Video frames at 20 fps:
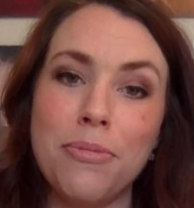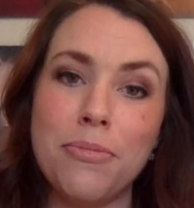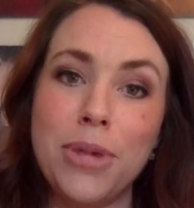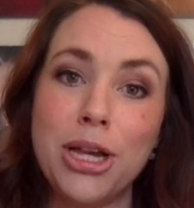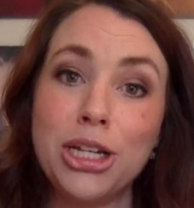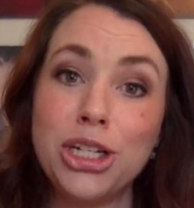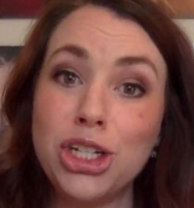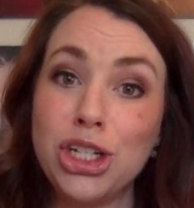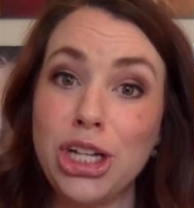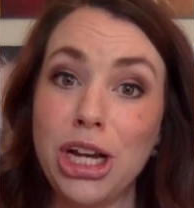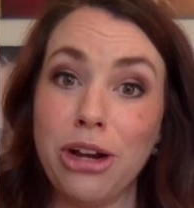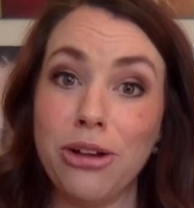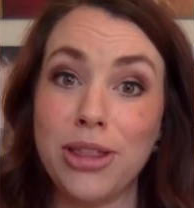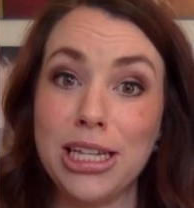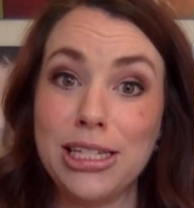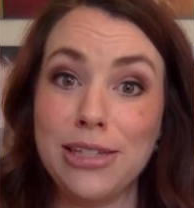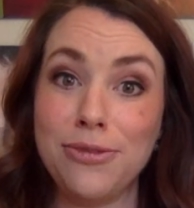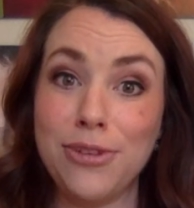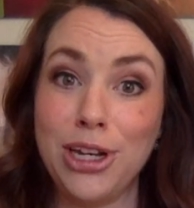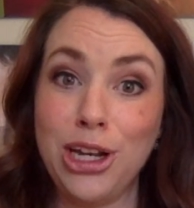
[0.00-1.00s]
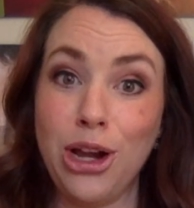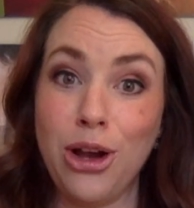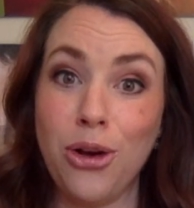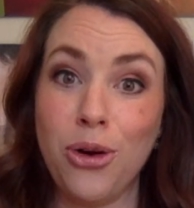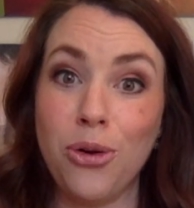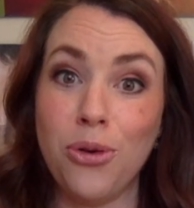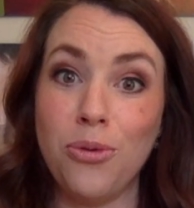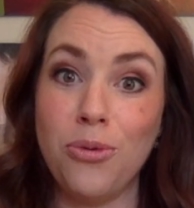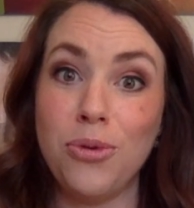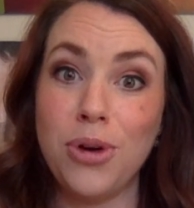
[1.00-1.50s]
share this
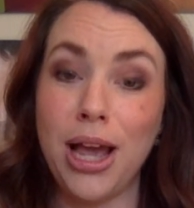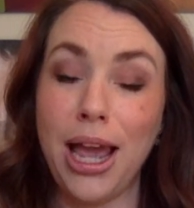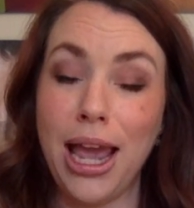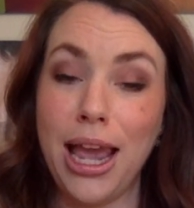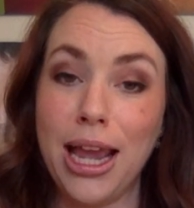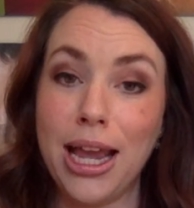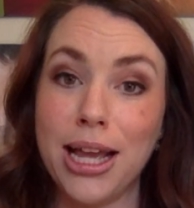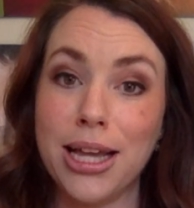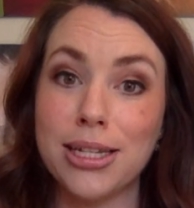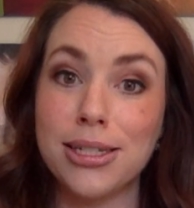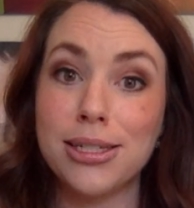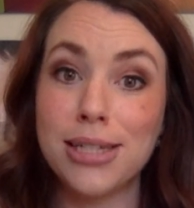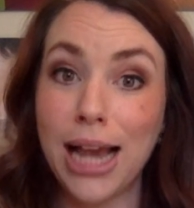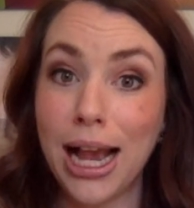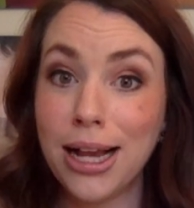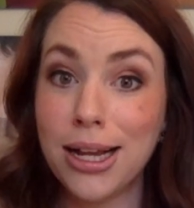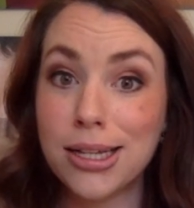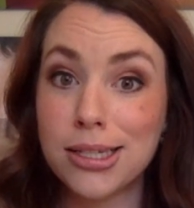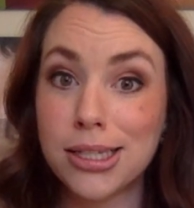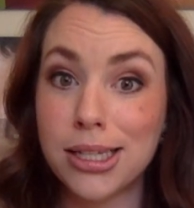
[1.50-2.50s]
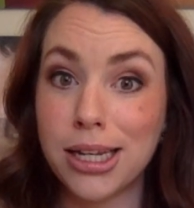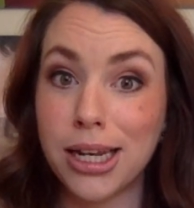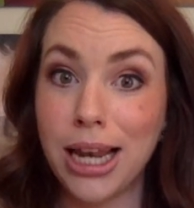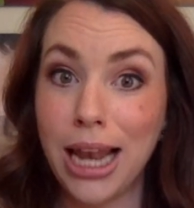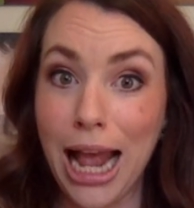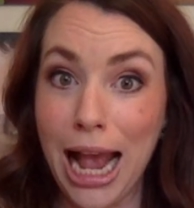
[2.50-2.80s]
video and tag us in it